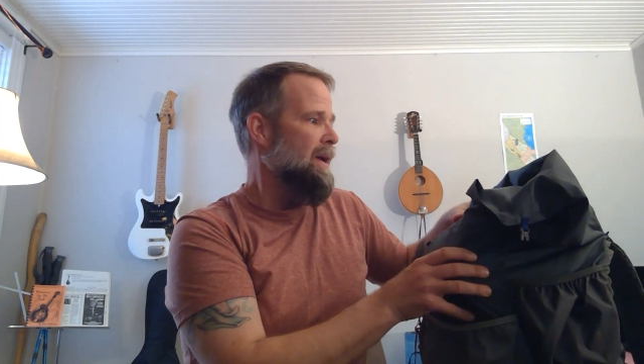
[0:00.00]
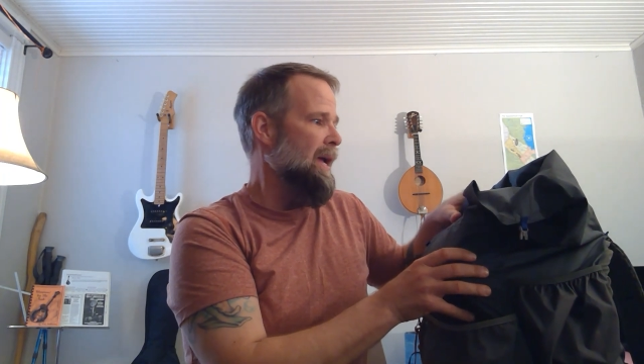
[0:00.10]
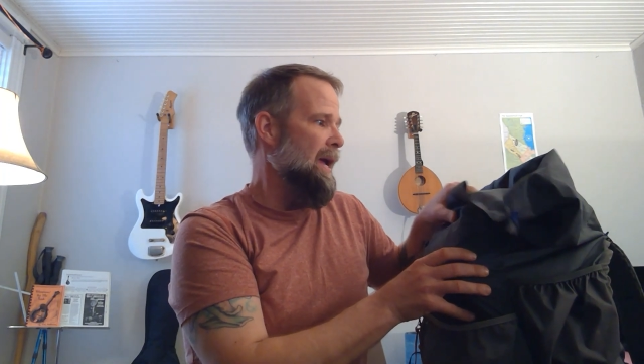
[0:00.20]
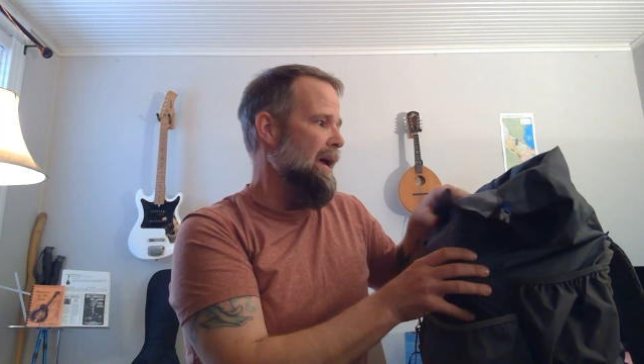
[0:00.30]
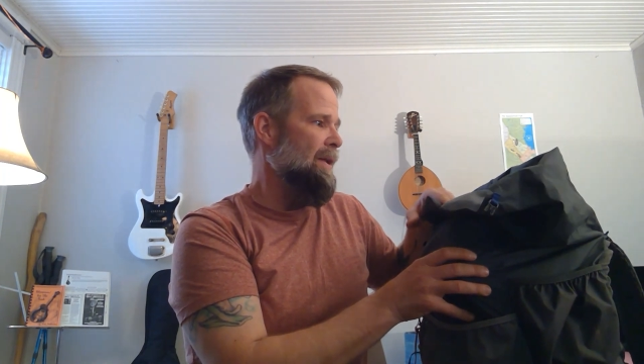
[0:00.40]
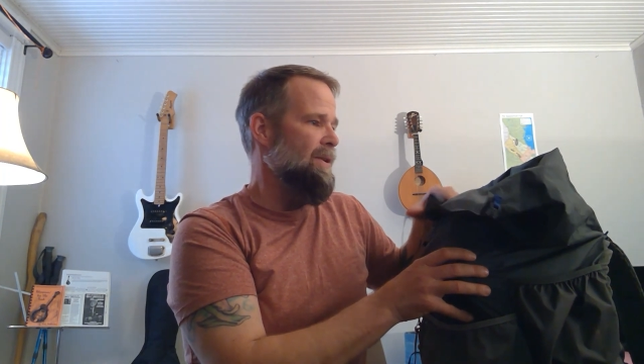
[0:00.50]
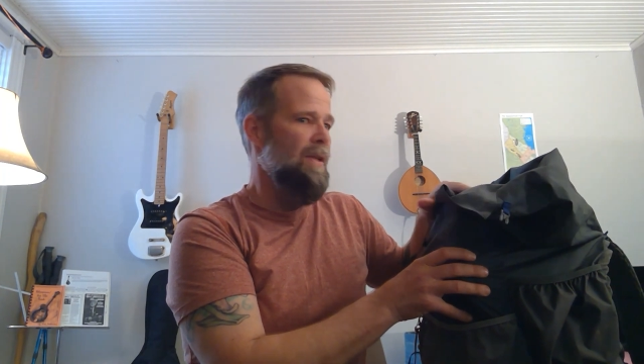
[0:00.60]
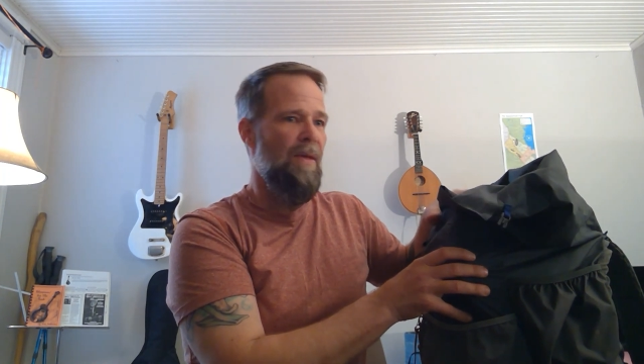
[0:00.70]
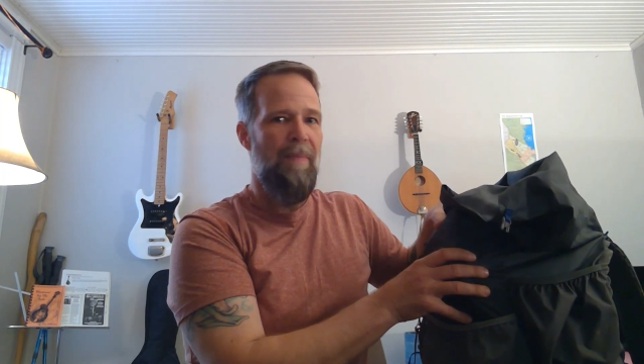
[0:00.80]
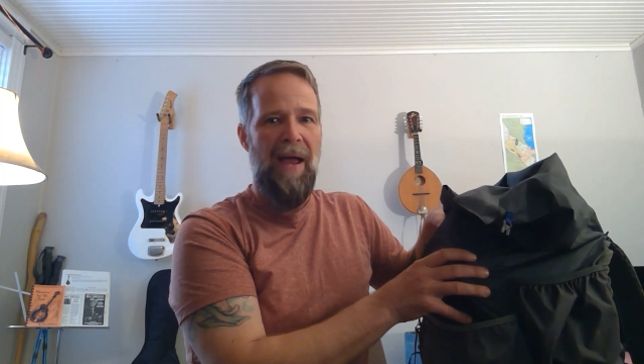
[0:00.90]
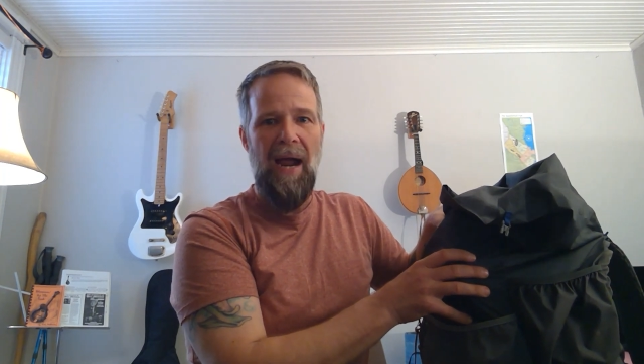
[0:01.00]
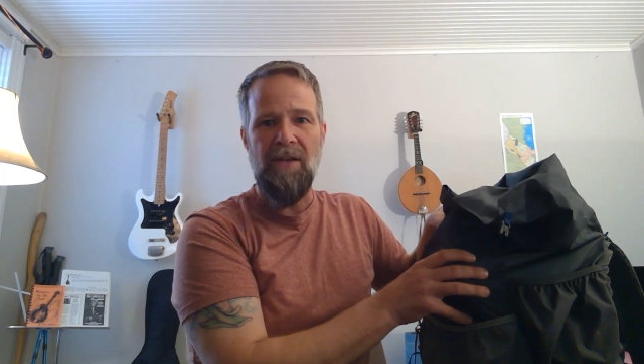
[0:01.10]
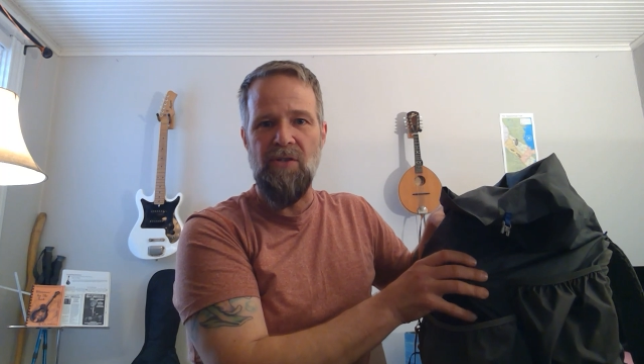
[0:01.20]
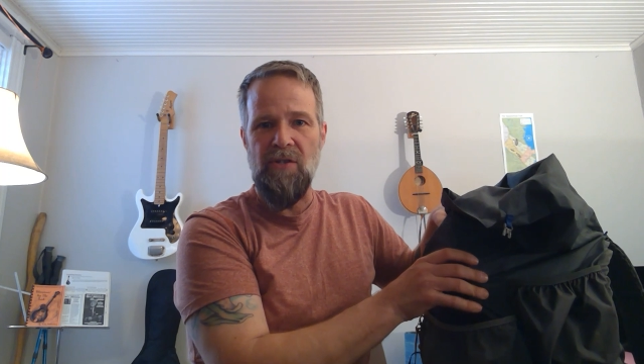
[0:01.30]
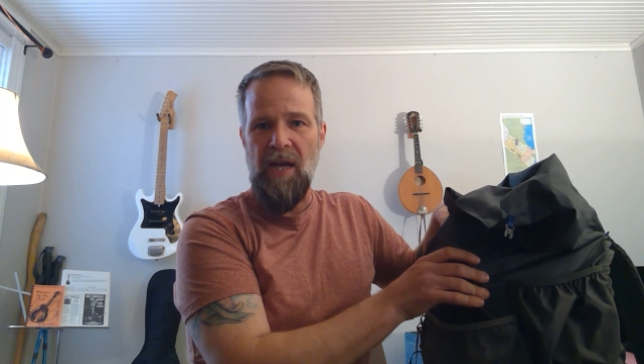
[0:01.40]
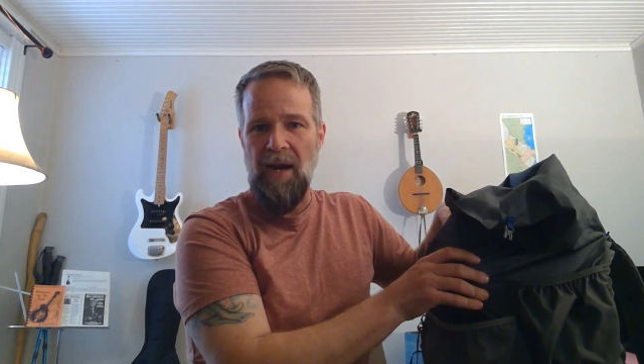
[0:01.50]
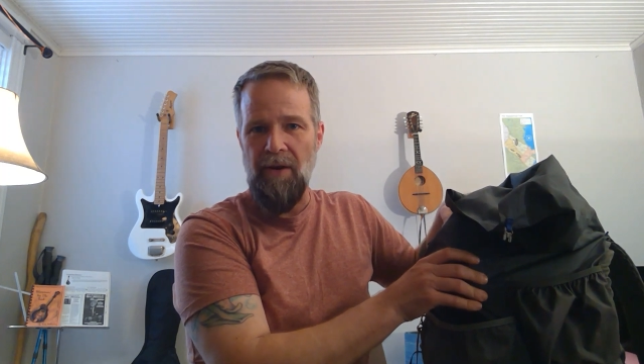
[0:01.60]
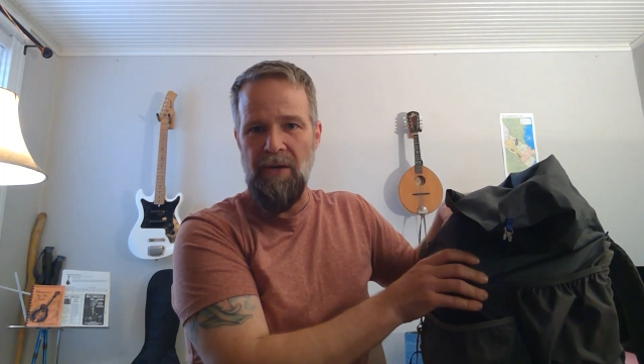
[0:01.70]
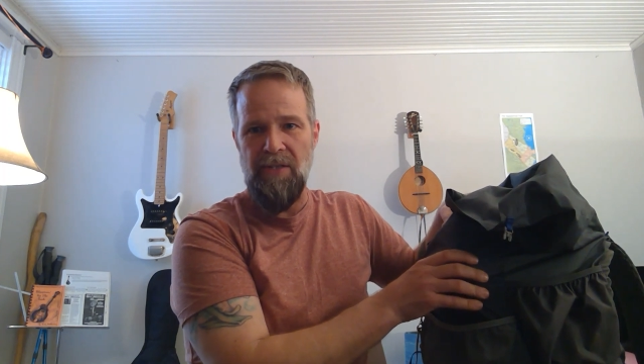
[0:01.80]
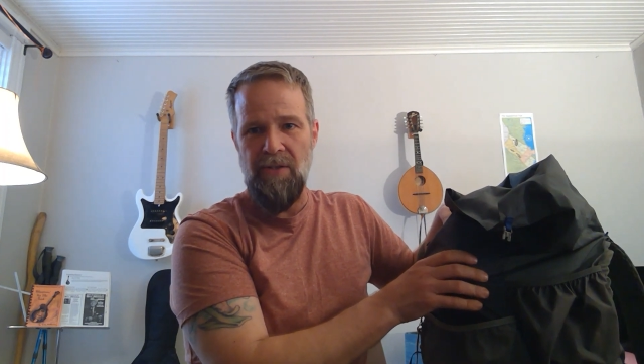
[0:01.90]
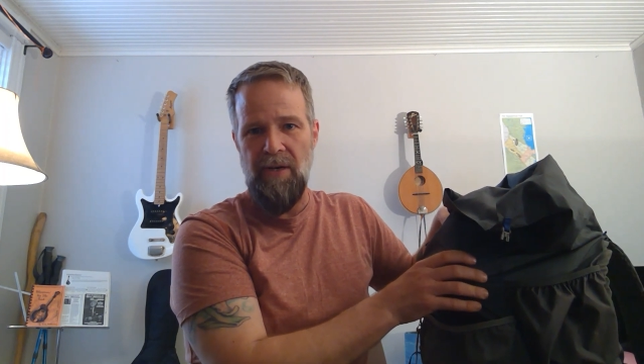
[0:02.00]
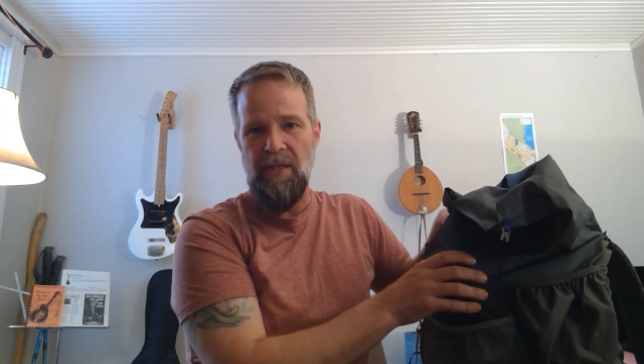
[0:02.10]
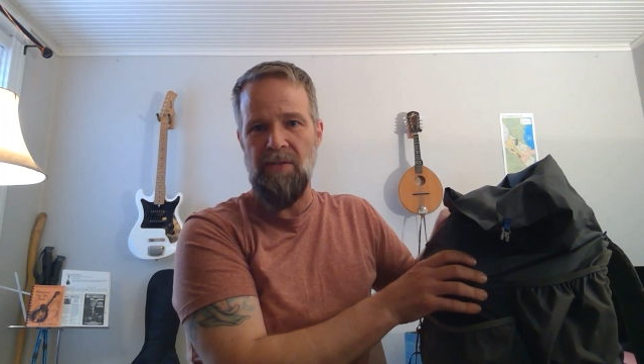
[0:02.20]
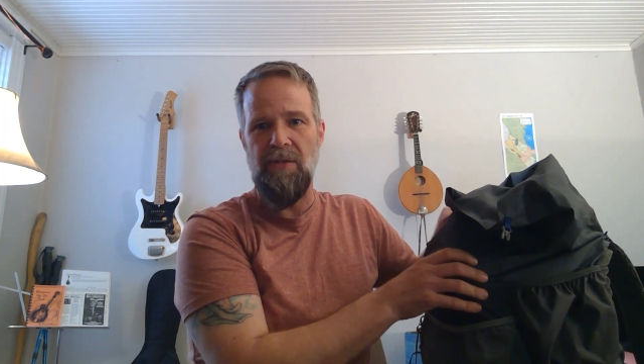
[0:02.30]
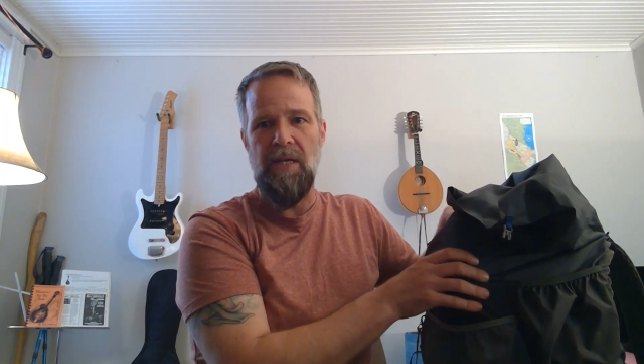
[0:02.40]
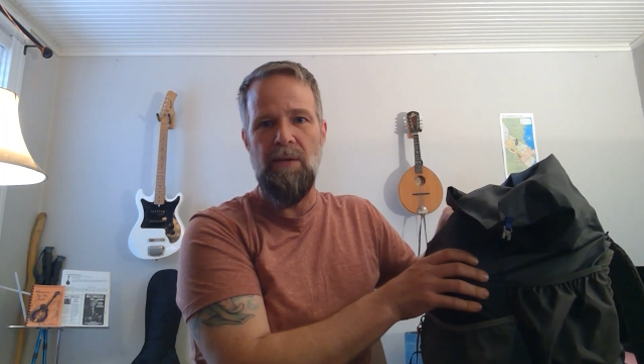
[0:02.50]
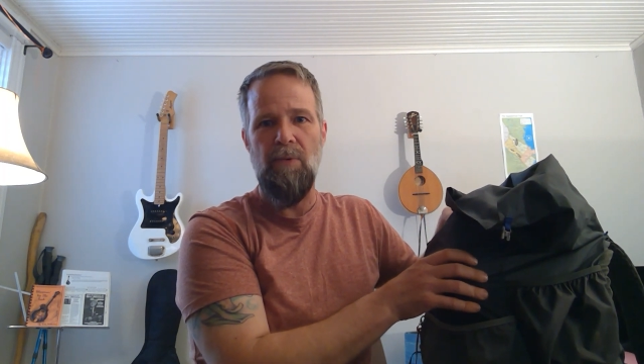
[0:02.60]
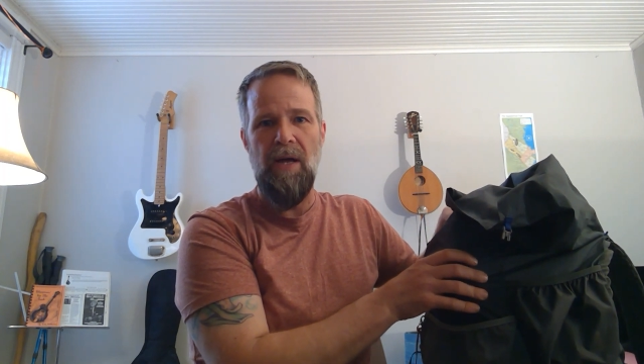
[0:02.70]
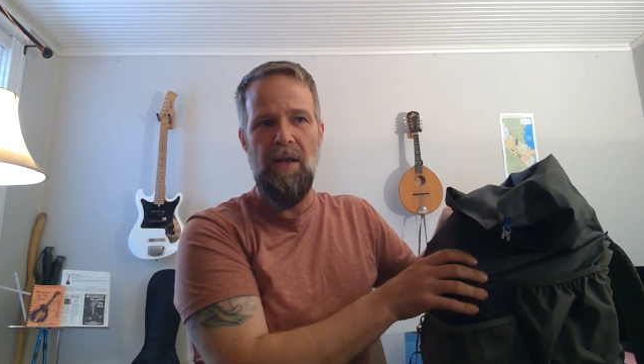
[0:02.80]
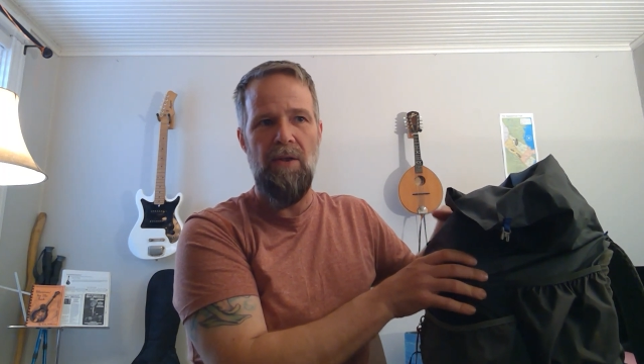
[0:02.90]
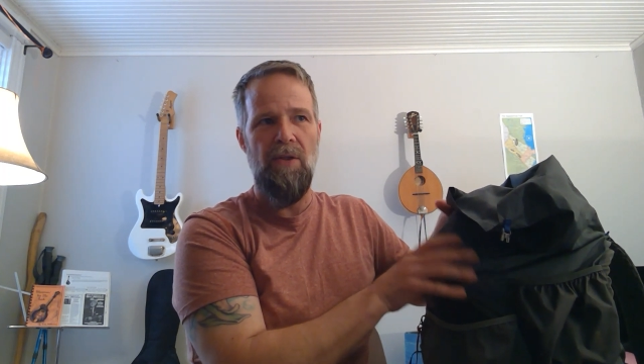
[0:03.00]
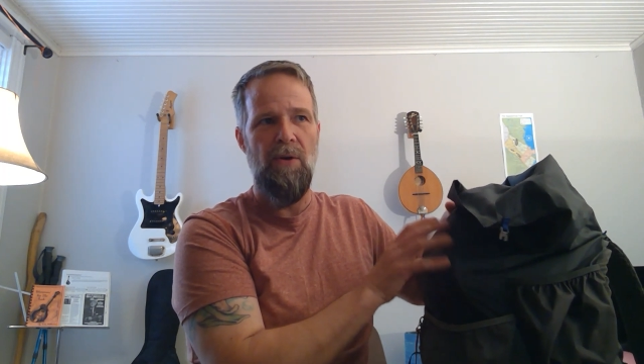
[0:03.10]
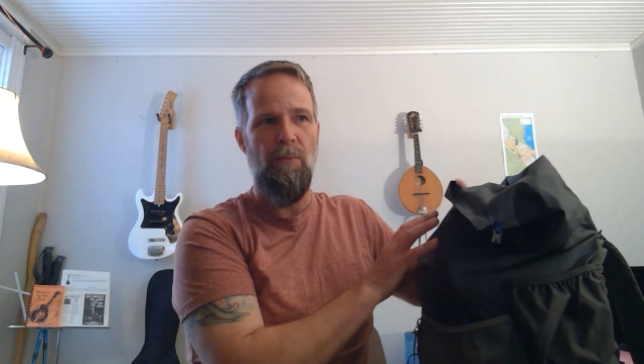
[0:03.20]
And the pack just carries nicely when the